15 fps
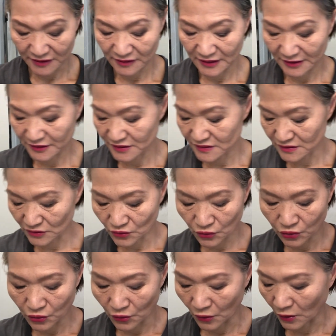that is the
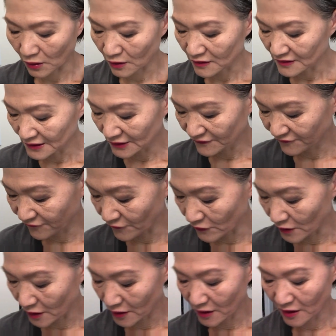core
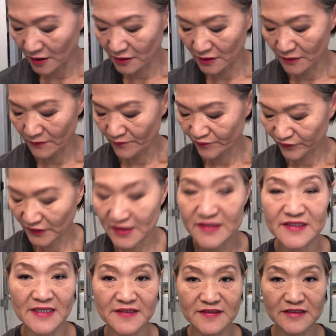for a
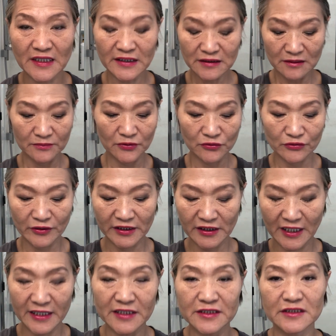sustainable
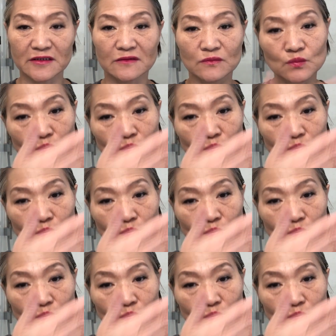relation.